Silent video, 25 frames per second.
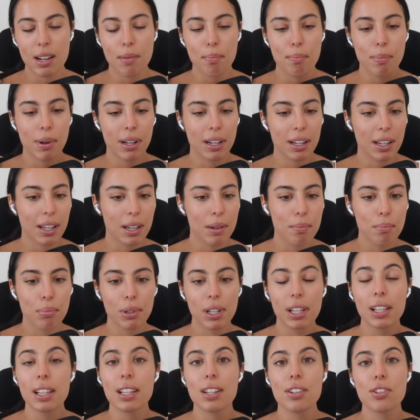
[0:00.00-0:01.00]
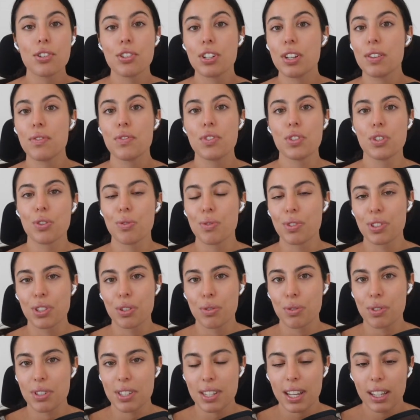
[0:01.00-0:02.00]
but it completely shifts you into
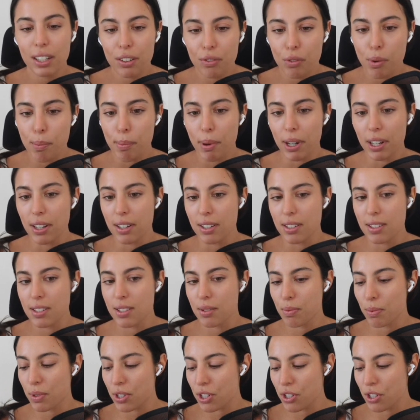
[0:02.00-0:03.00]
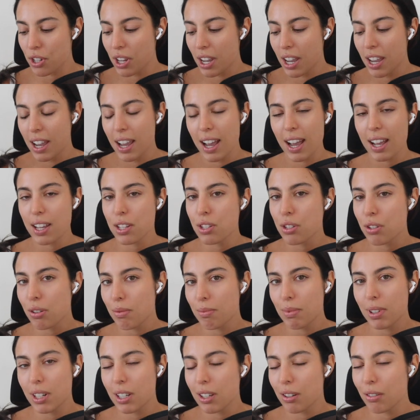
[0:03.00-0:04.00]
a state of abundance, which has so
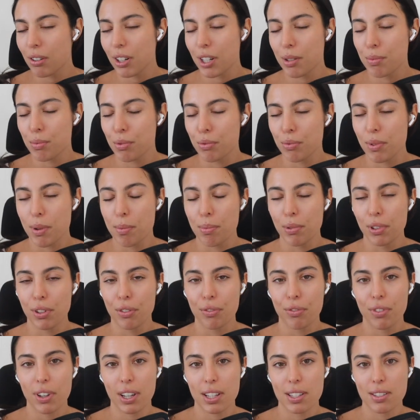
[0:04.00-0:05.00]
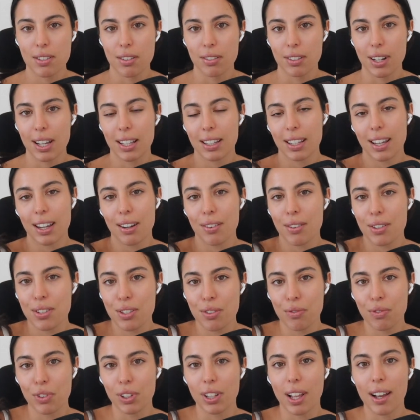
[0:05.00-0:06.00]
many incredible ripple effects on other areas
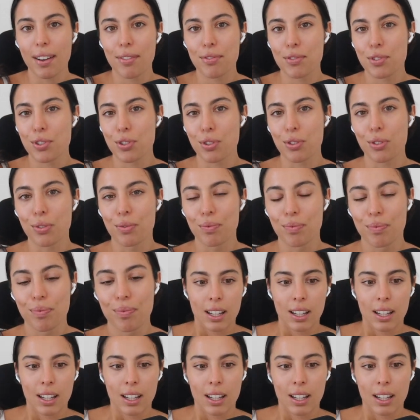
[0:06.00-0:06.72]
of your life too.